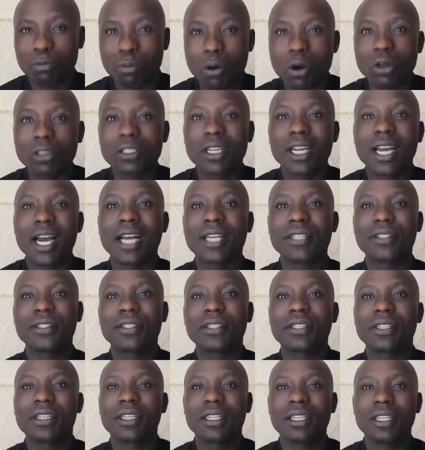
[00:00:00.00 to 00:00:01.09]

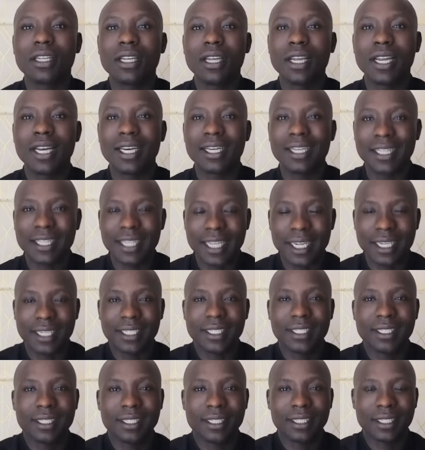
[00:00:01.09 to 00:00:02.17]
podcast, in
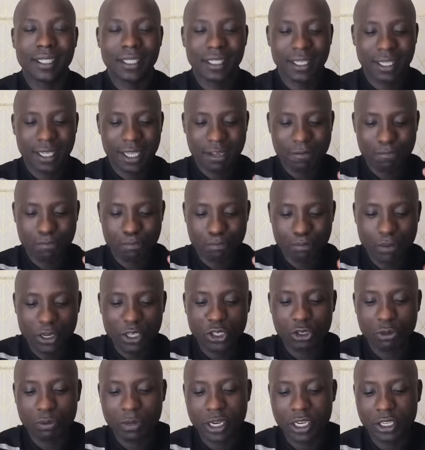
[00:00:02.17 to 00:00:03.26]
this
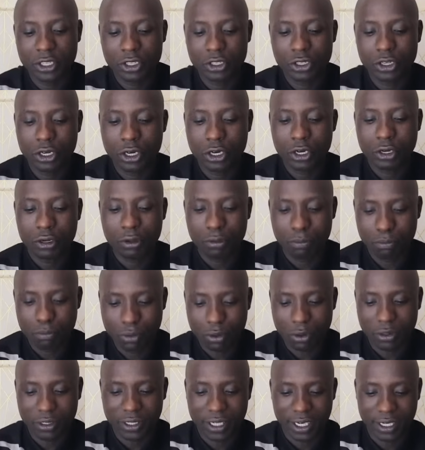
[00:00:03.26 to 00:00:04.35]
impeachment
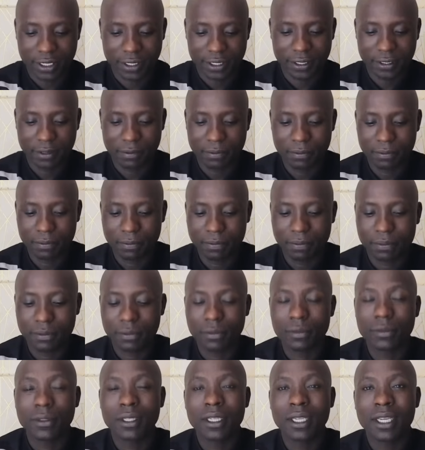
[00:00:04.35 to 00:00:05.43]
process.
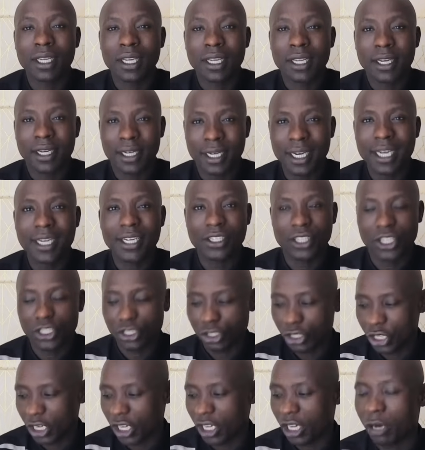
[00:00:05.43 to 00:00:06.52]
Ladies
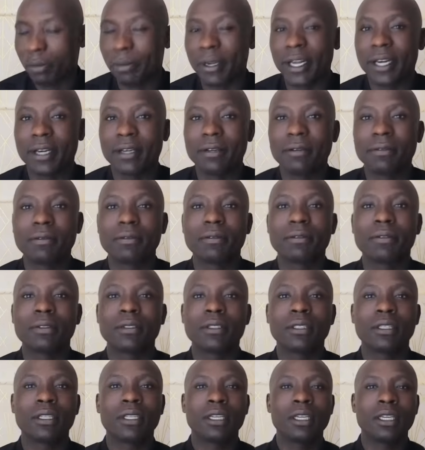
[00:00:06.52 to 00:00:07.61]
and gentlemen,
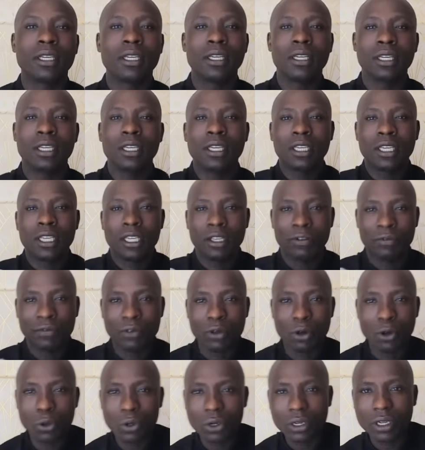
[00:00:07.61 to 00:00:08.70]
if
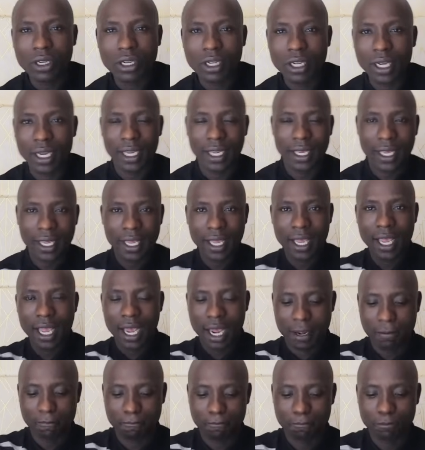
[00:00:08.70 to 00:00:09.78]
you look
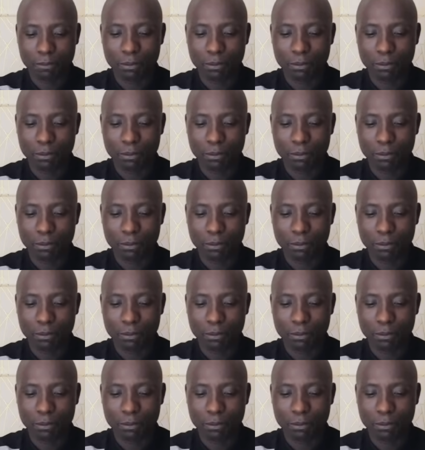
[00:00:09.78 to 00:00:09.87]
here,